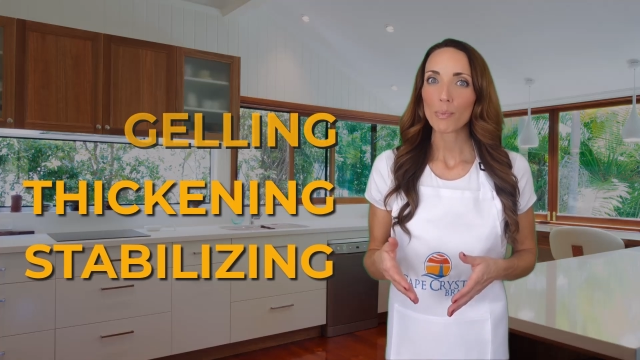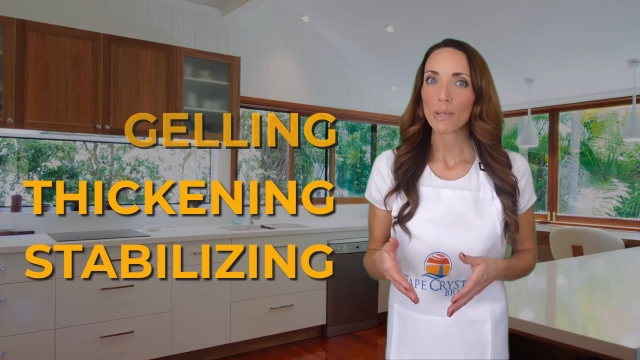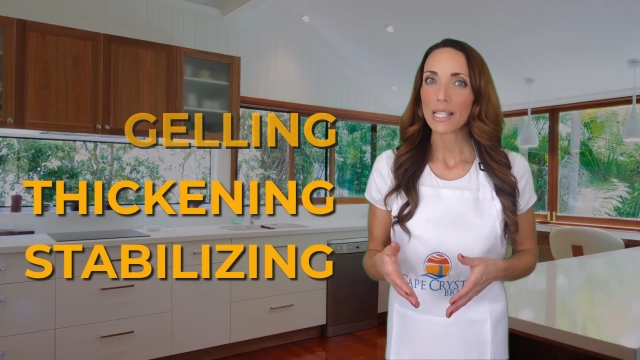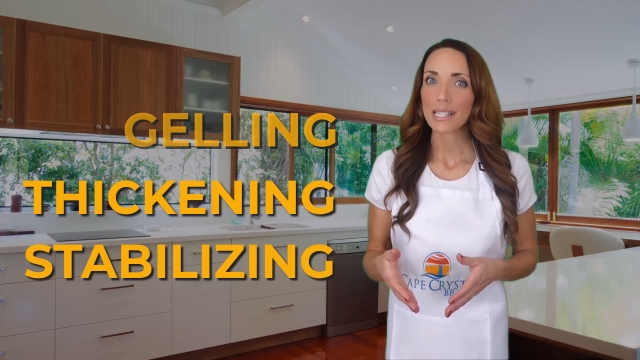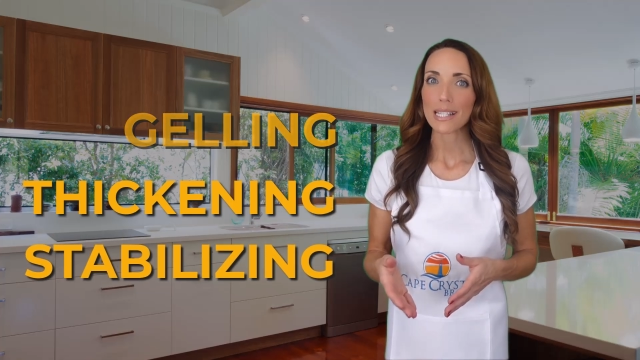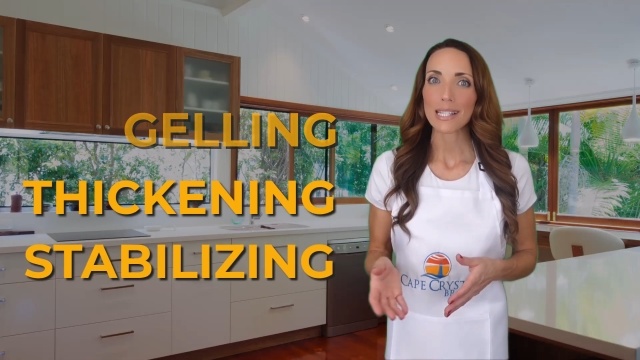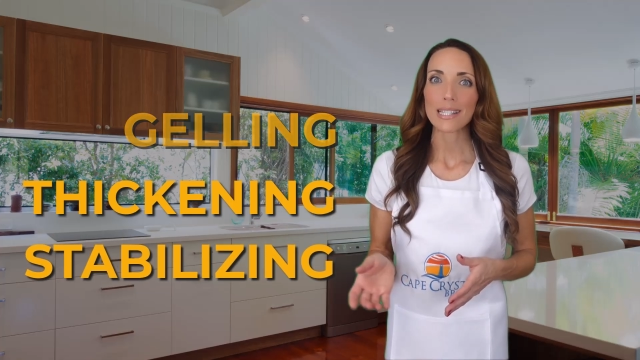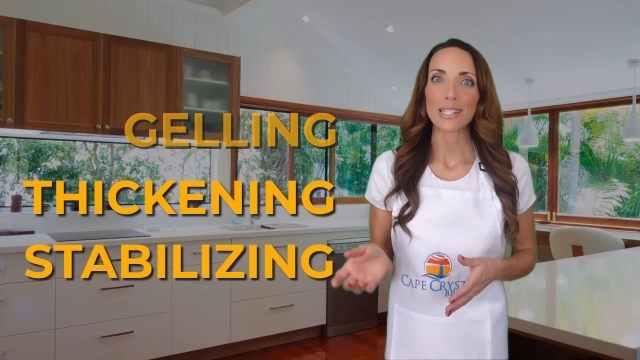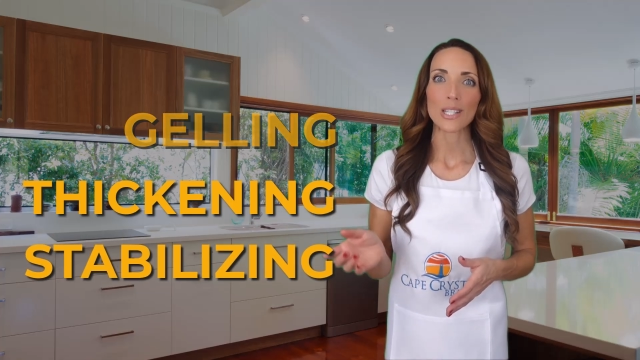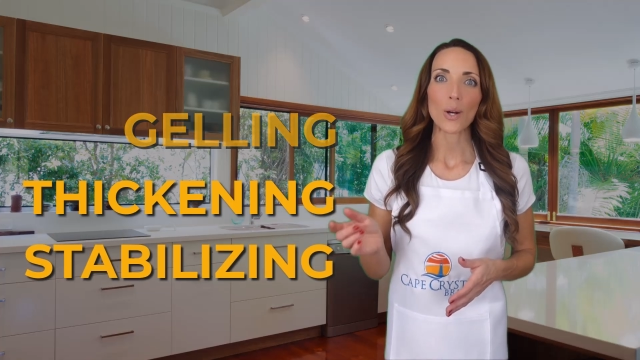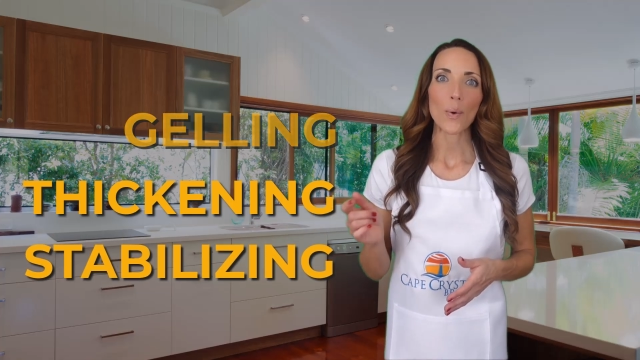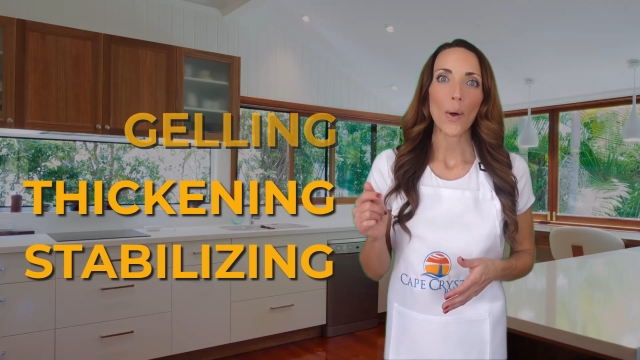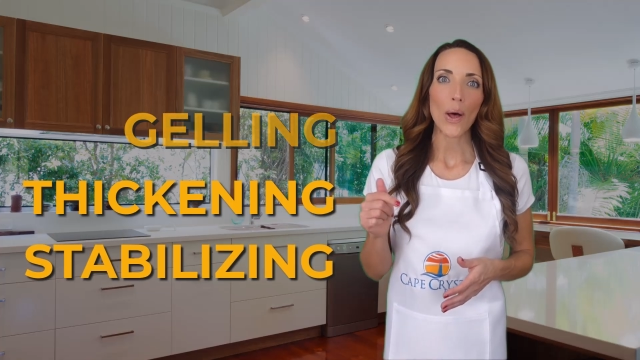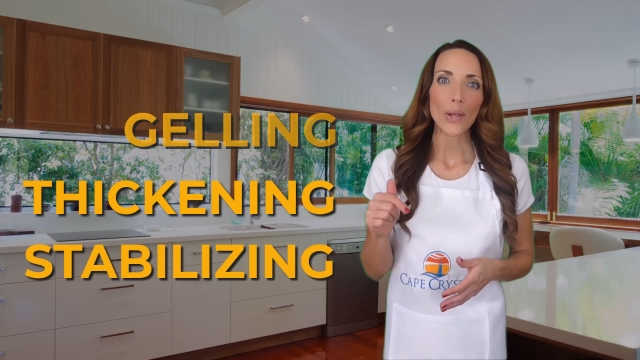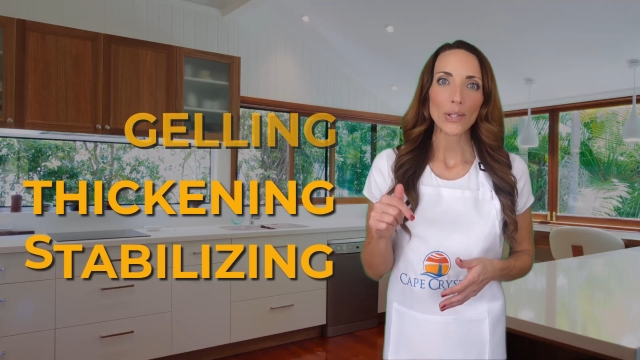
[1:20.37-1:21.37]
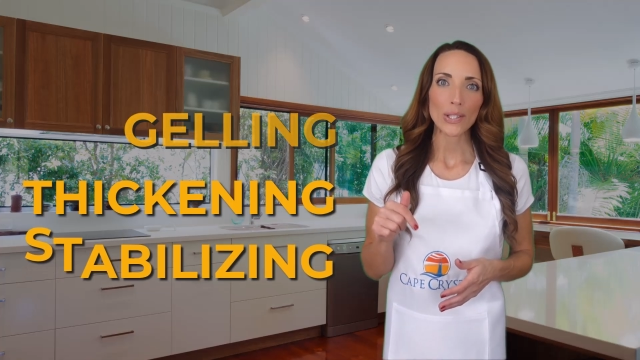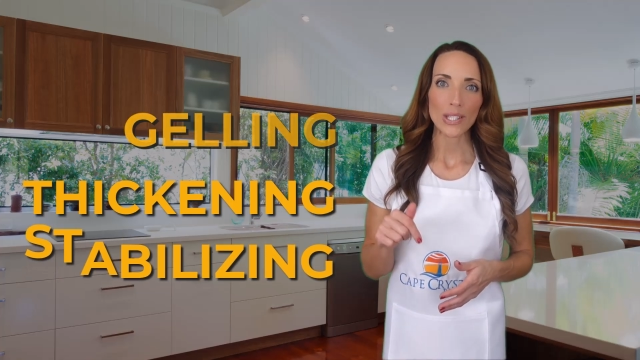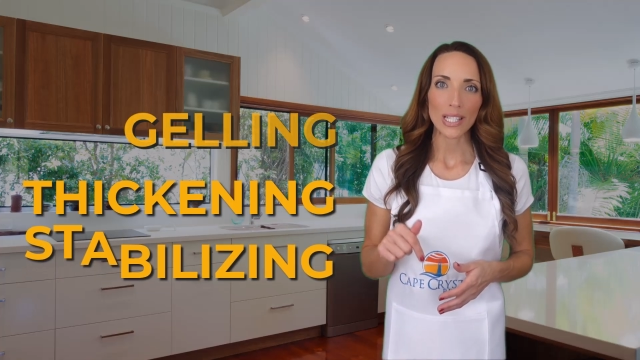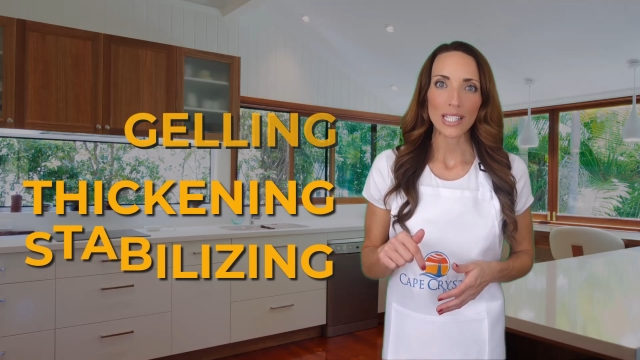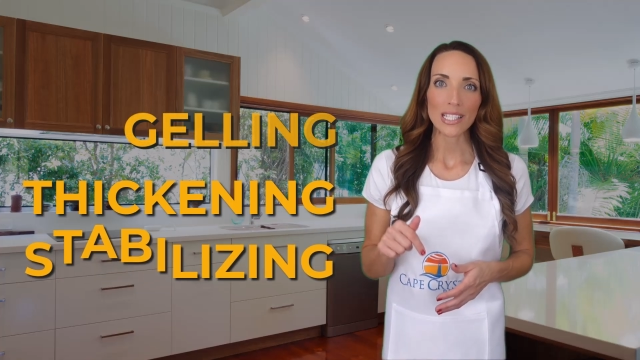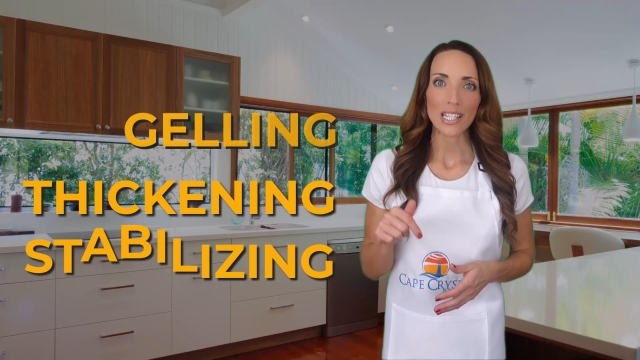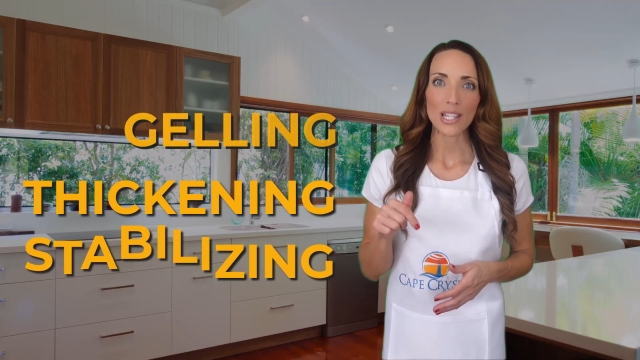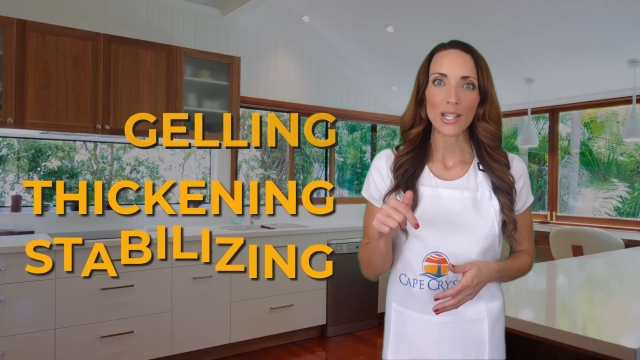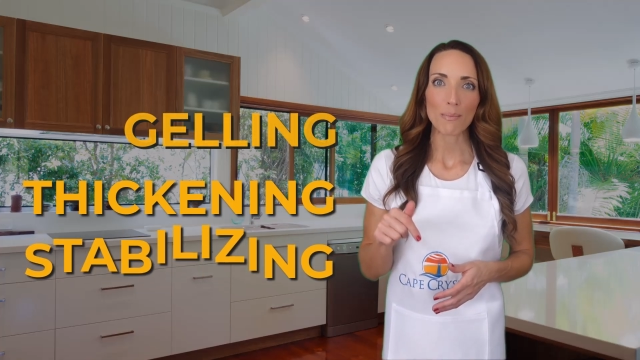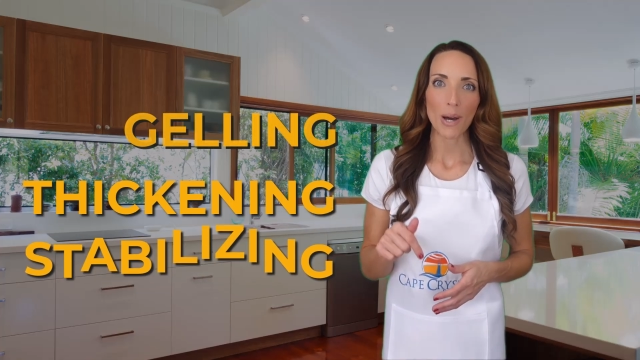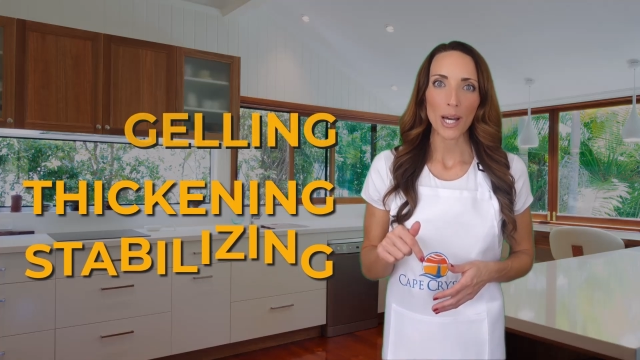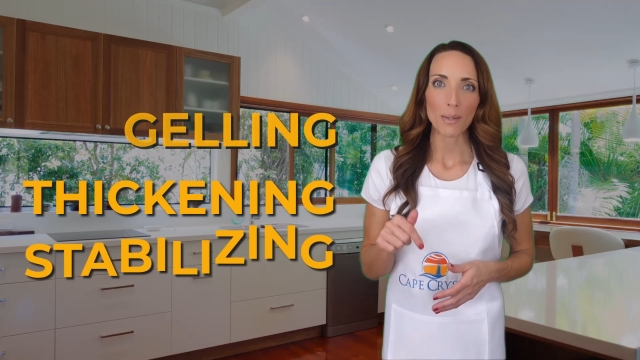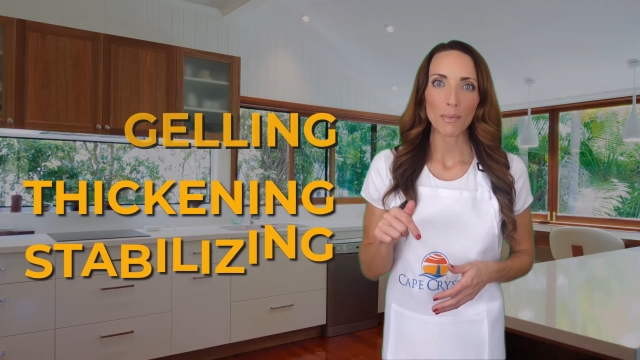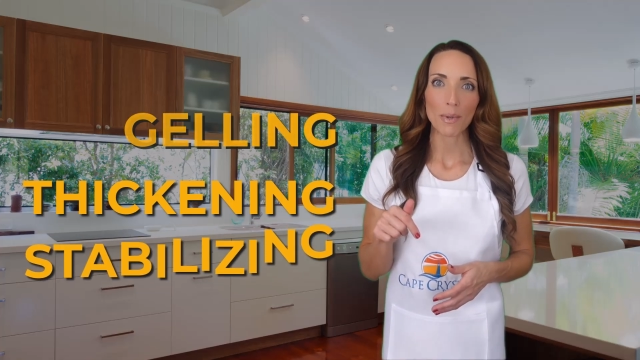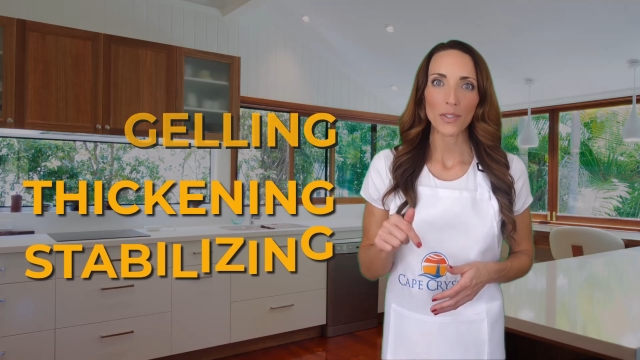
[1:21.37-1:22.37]
pieces don't all sink to the
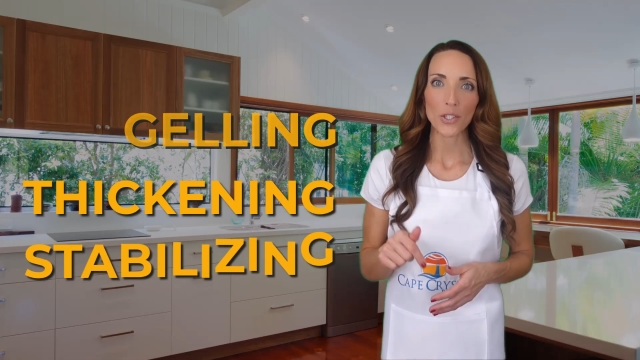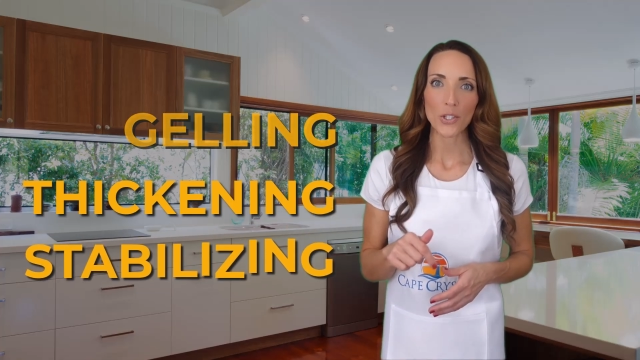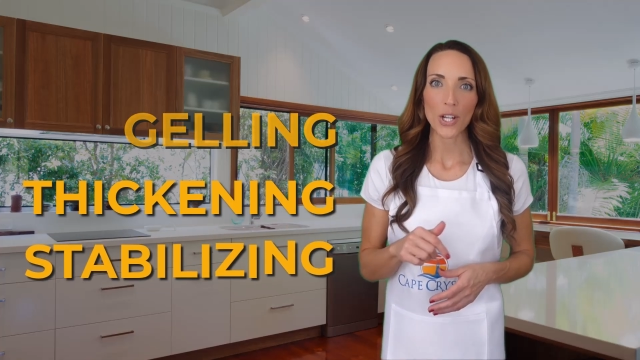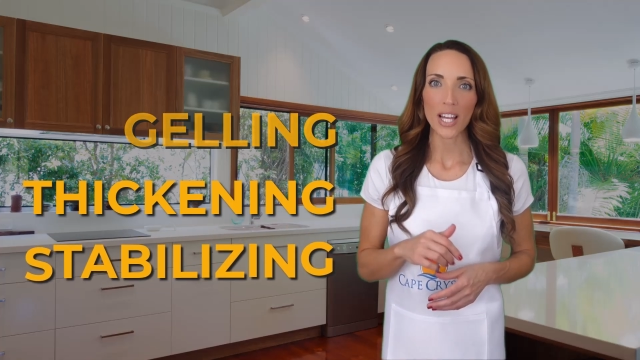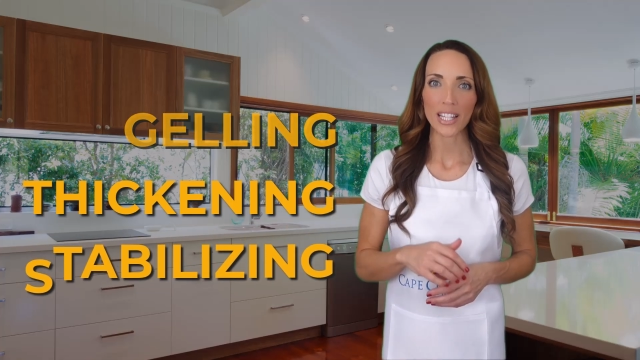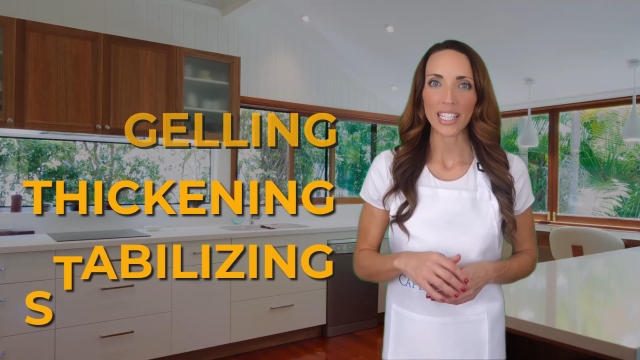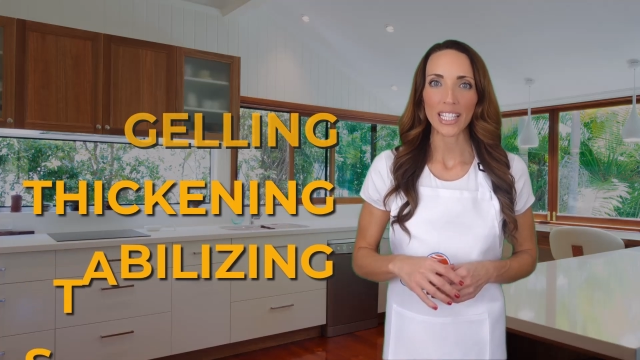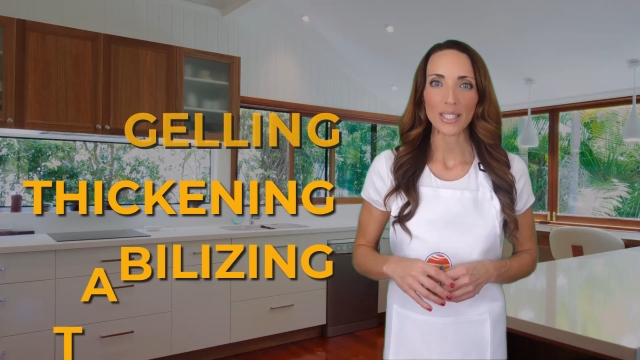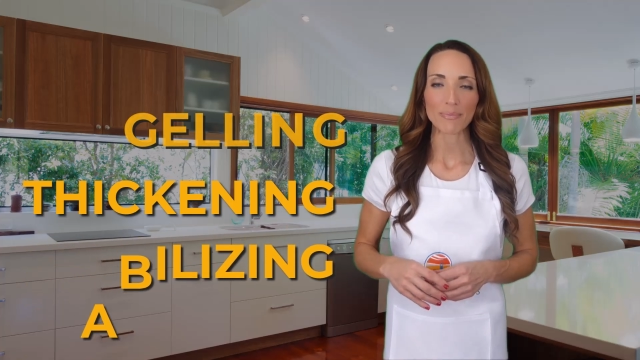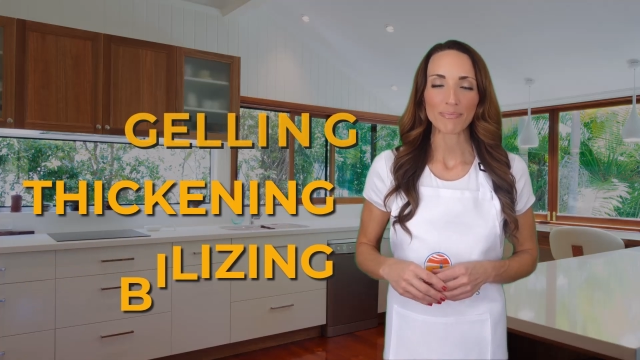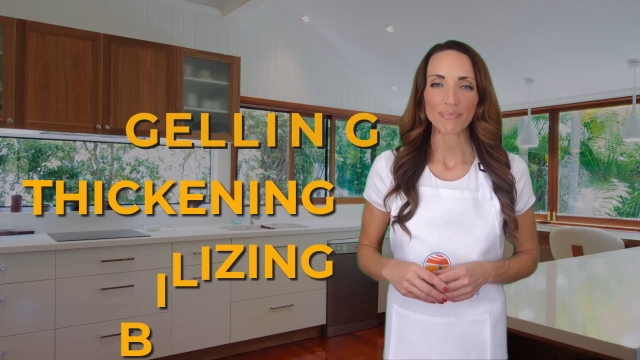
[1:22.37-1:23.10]
bottom of your jelly.